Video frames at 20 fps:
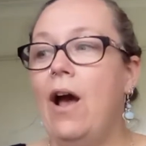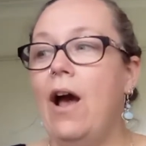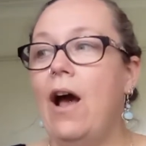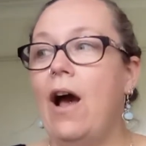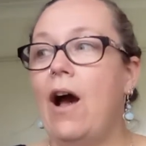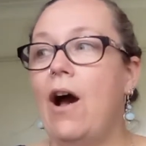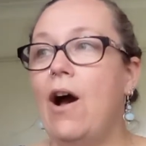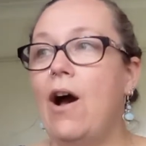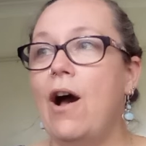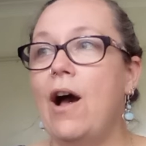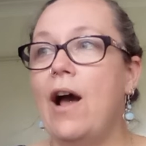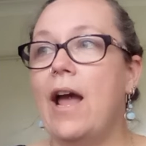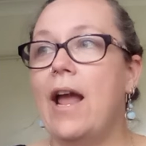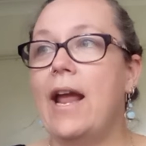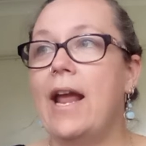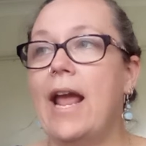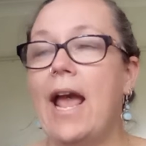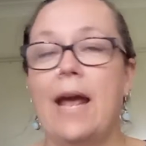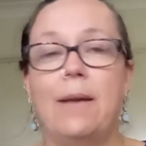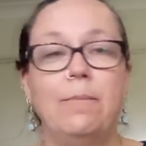
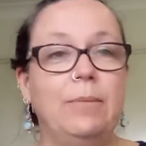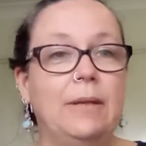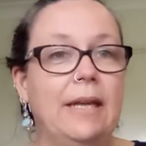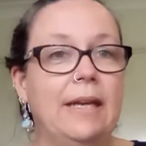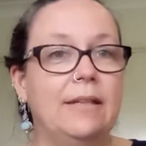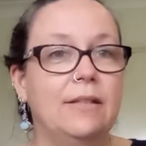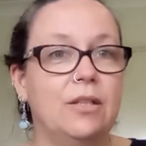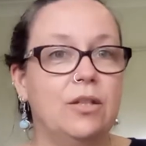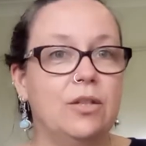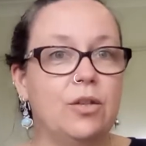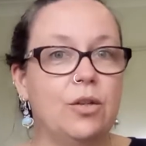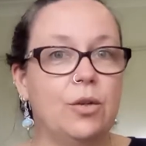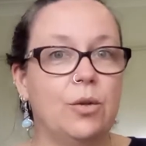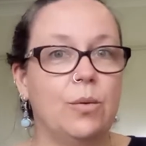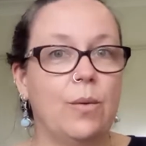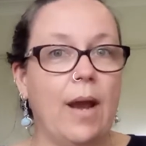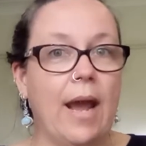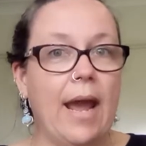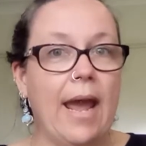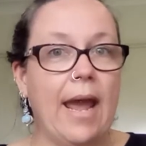I had planned to
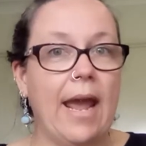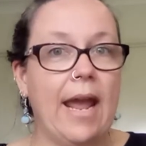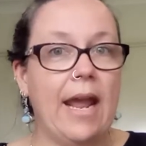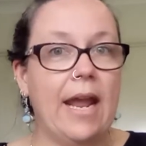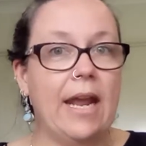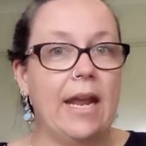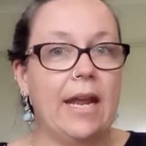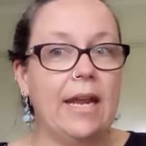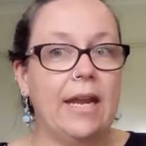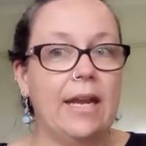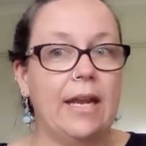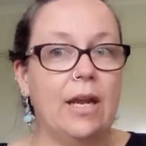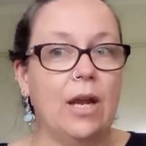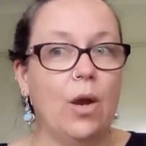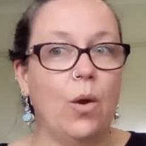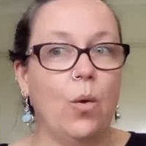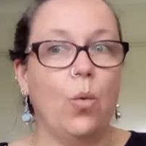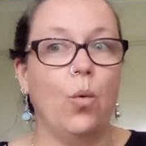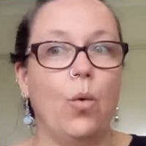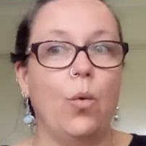do a
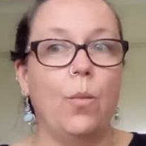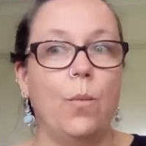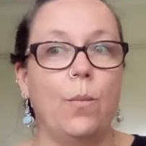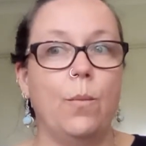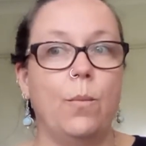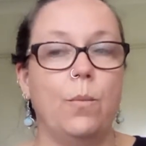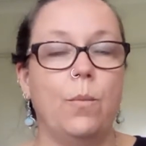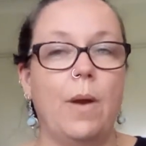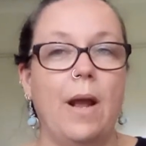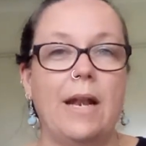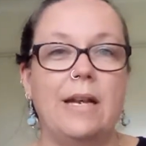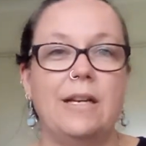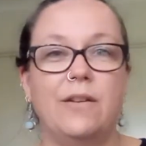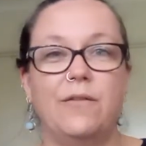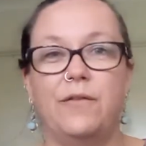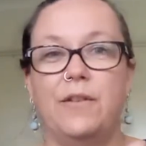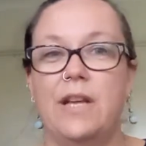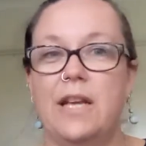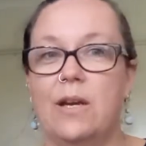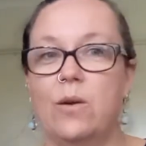end
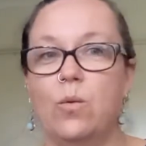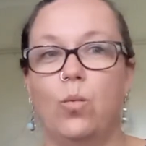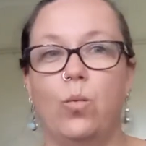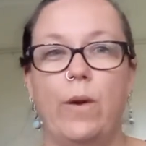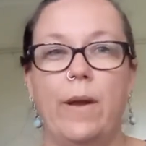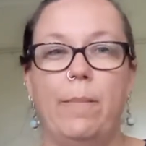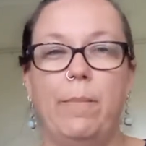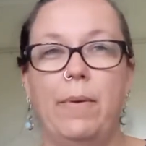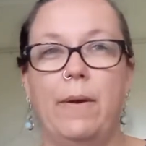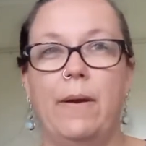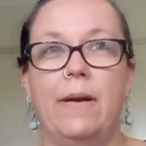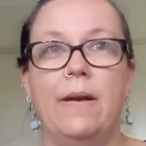of year WIP